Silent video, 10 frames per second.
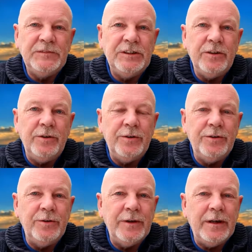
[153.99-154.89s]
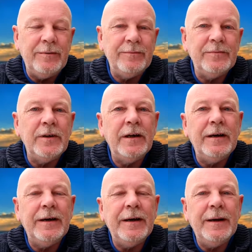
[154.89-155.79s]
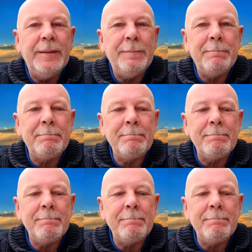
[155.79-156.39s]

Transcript: Didn't know you could do that. Had